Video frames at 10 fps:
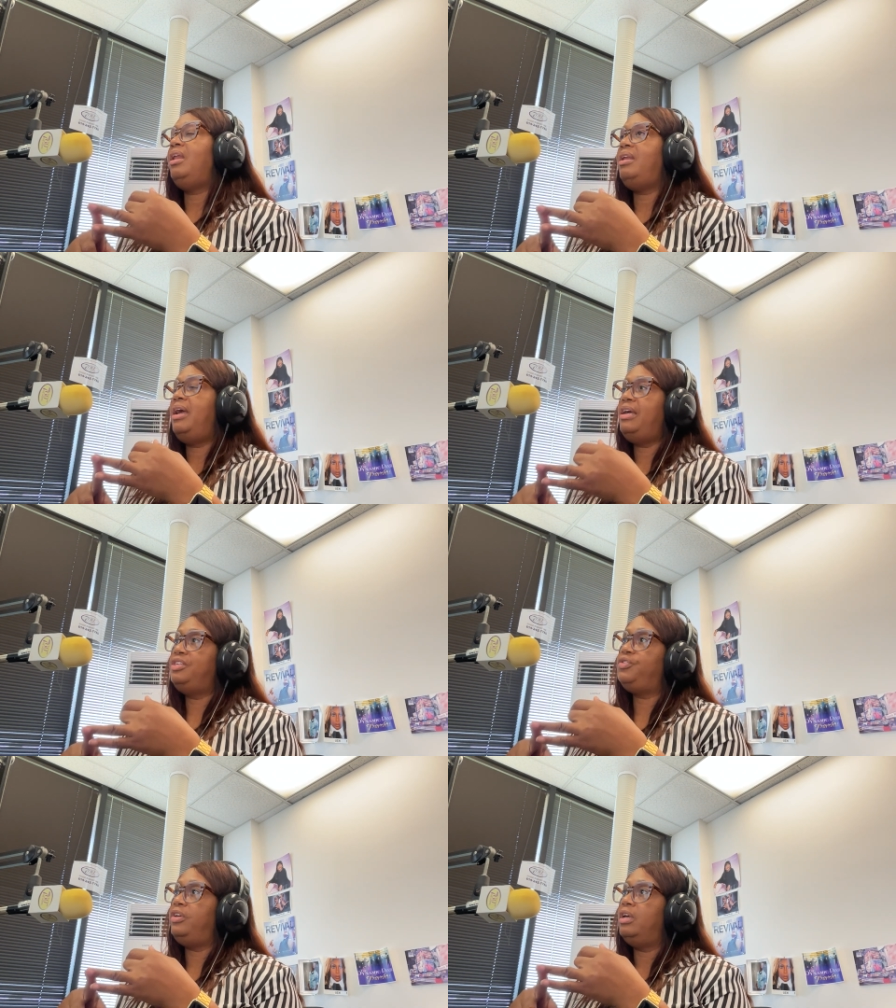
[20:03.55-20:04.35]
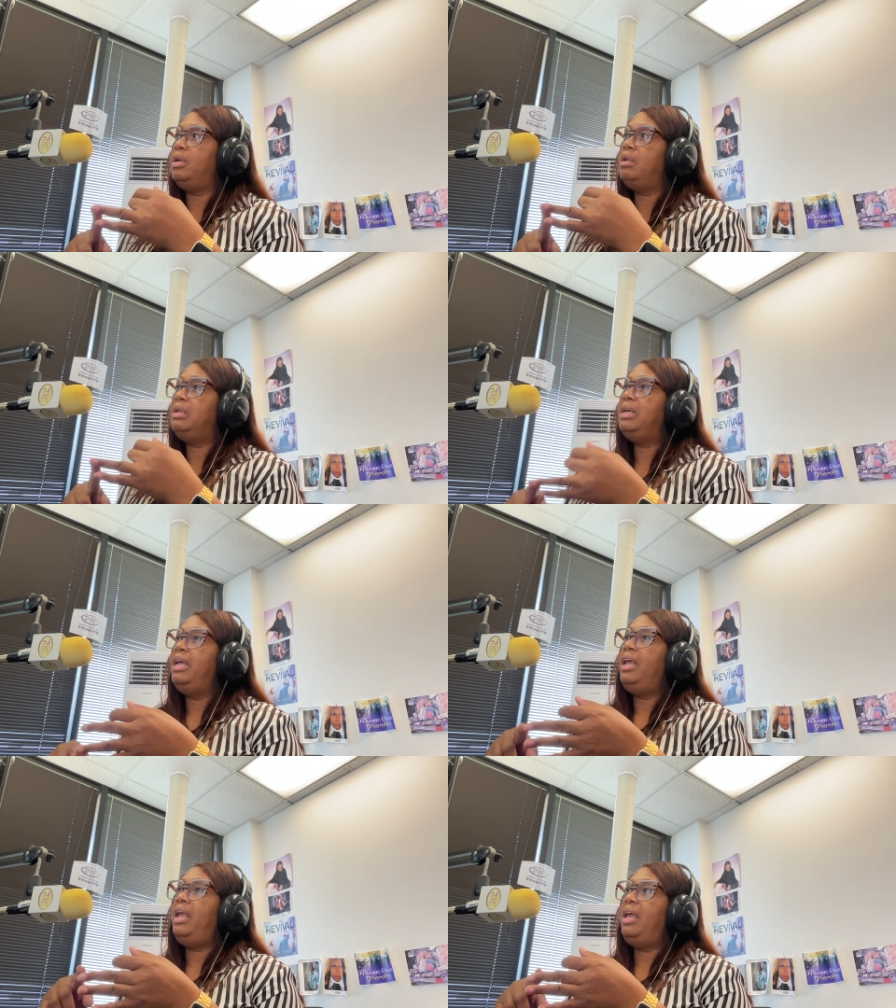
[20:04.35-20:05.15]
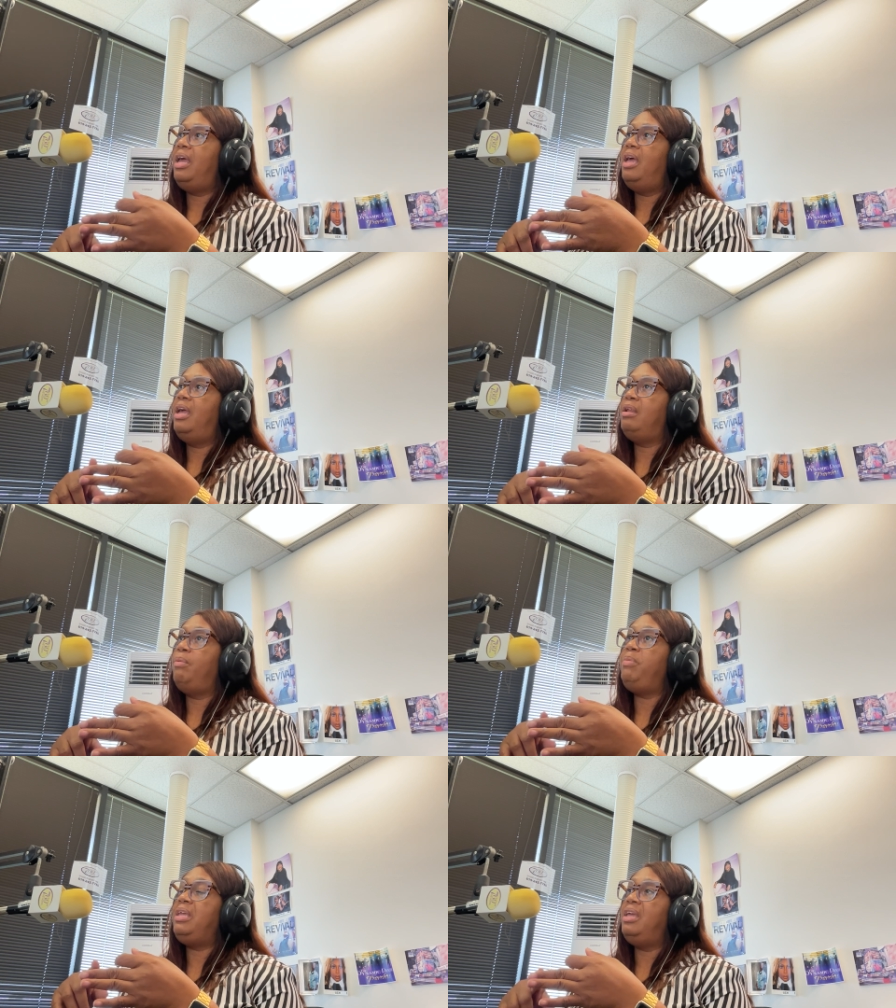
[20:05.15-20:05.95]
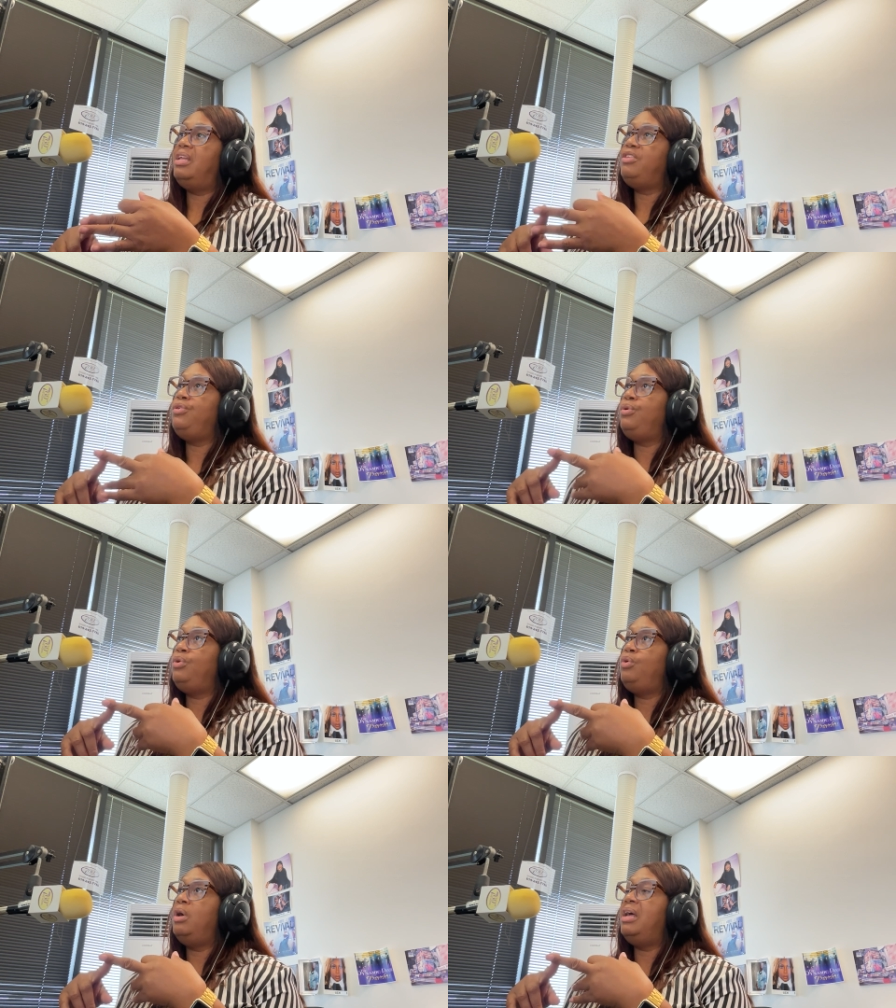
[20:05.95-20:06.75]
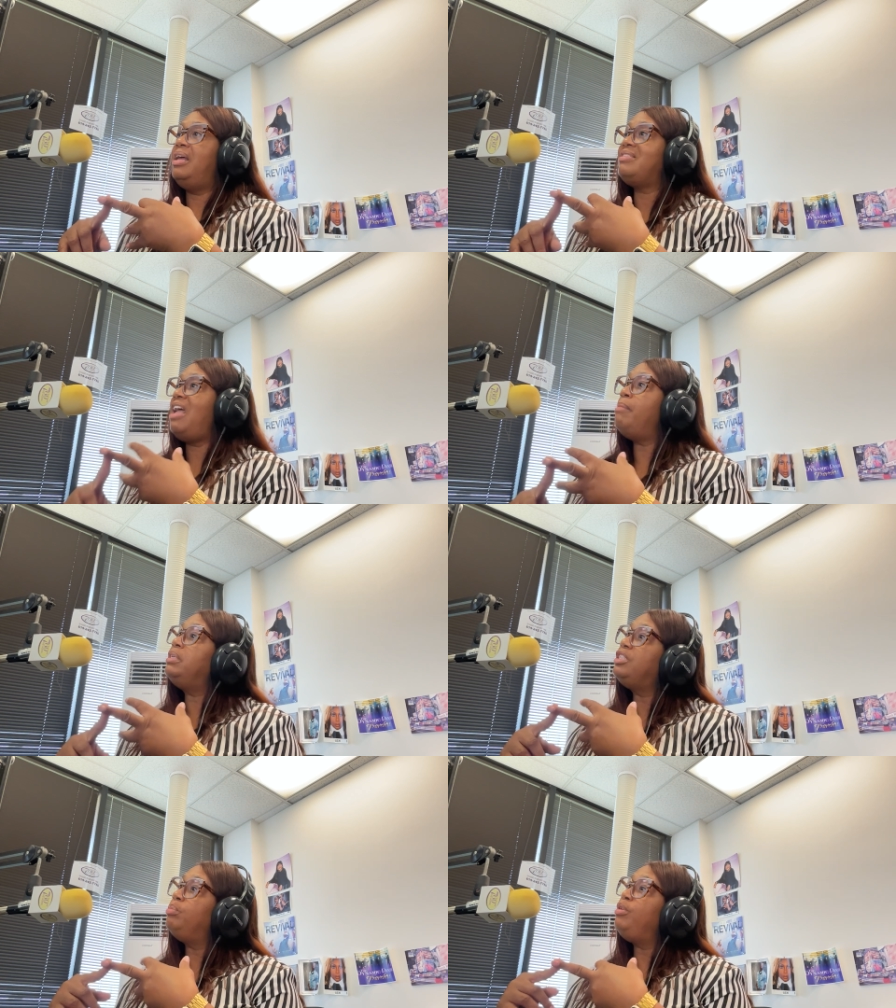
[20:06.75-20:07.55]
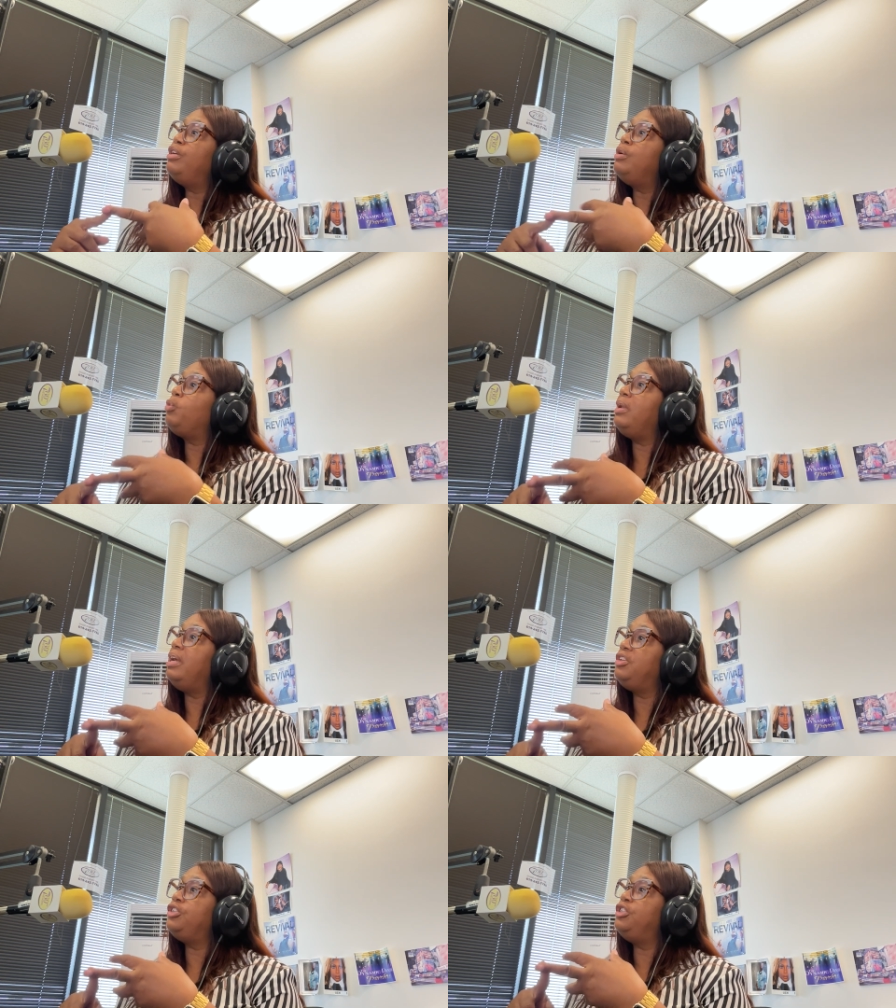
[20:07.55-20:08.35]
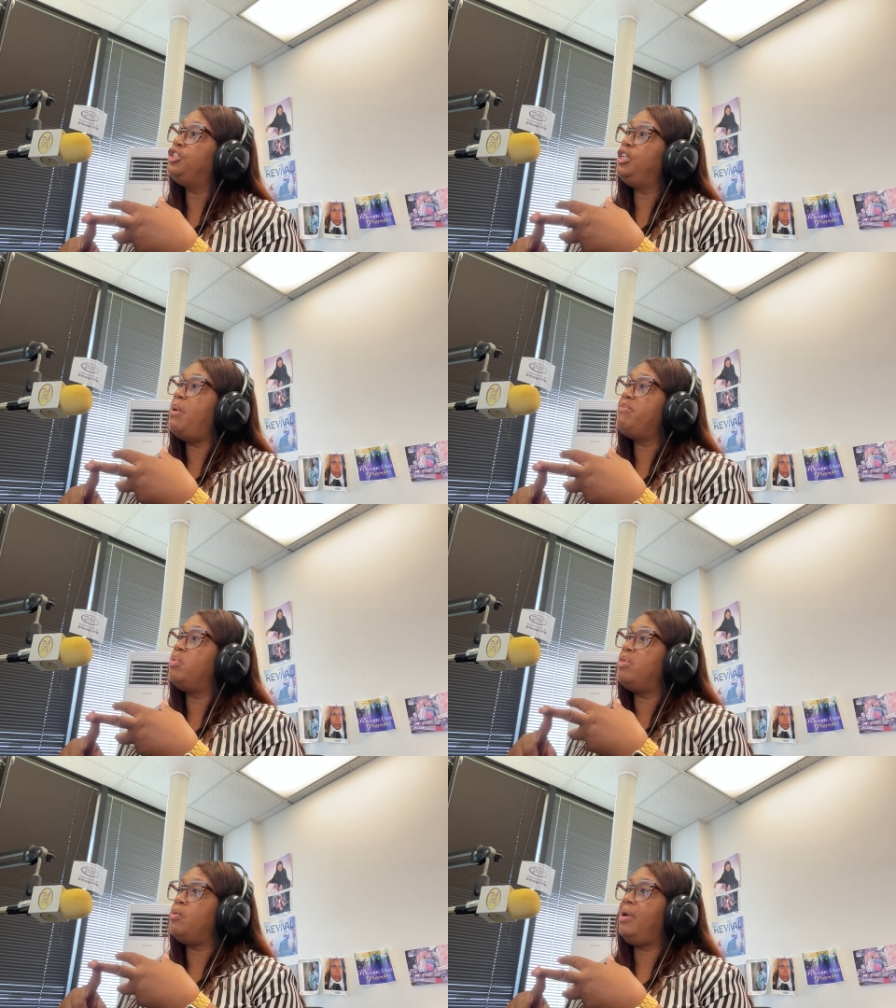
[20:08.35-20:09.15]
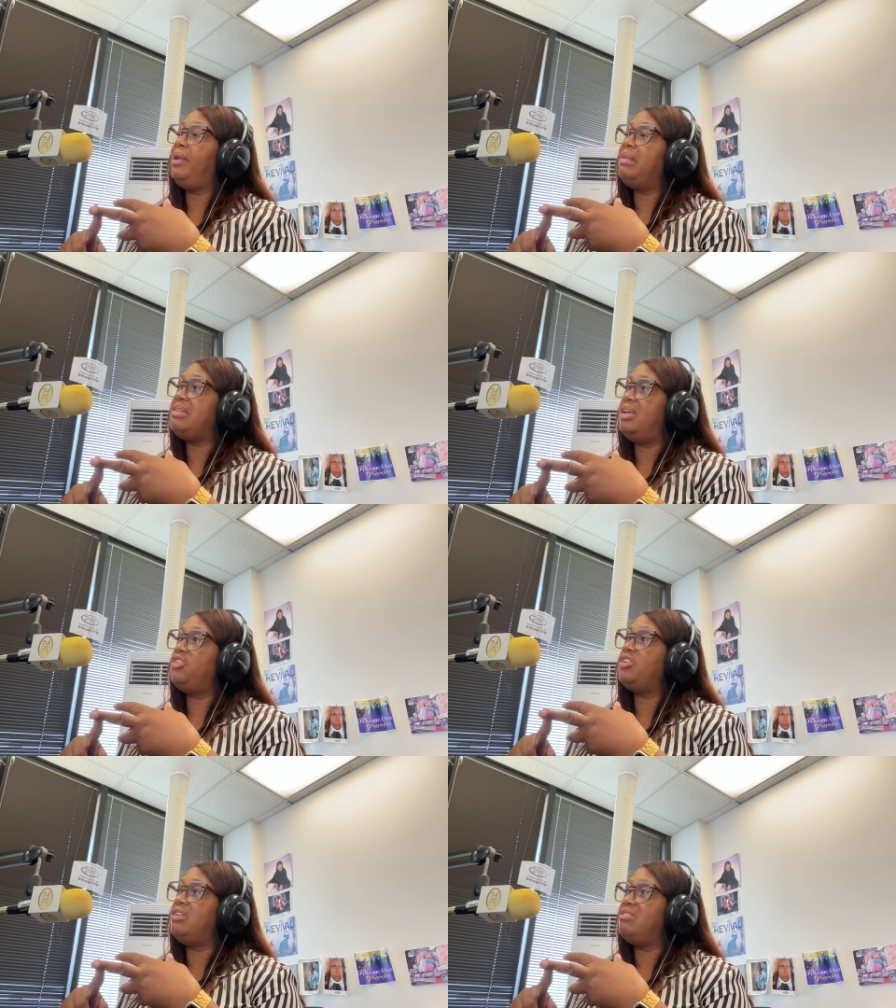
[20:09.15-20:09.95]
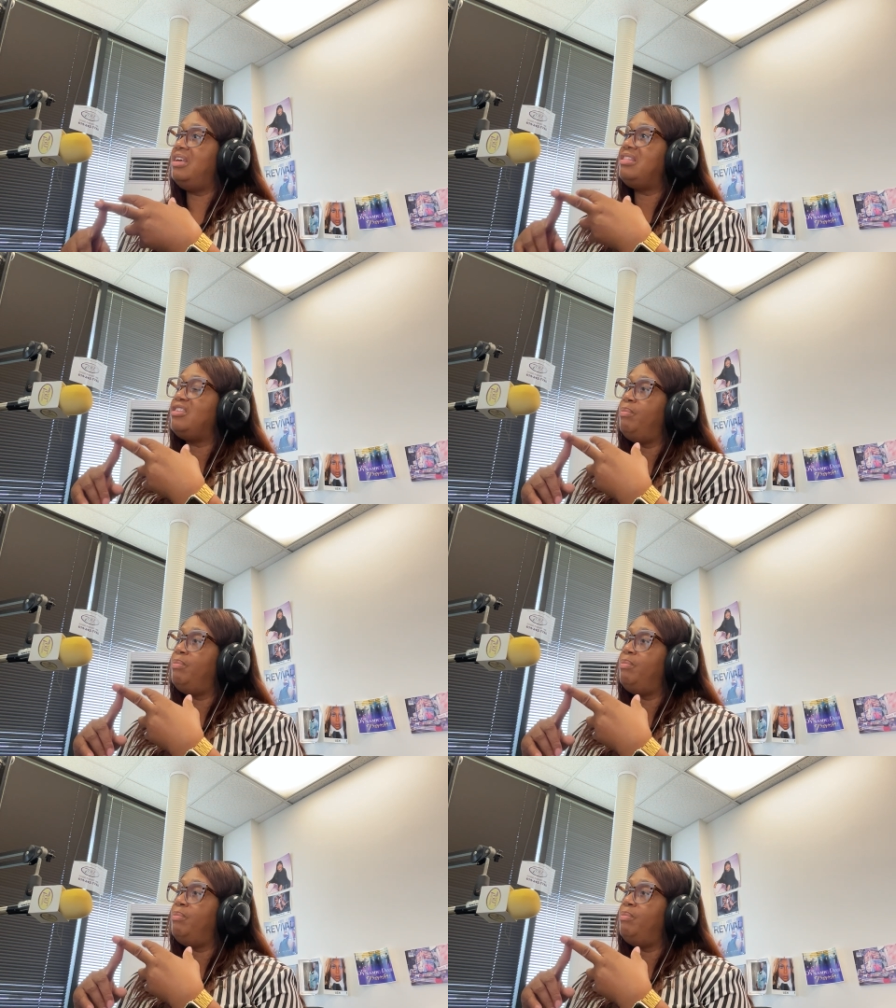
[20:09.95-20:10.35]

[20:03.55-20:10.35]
in Nashville and begin to uh, establish and build relationships with organizations that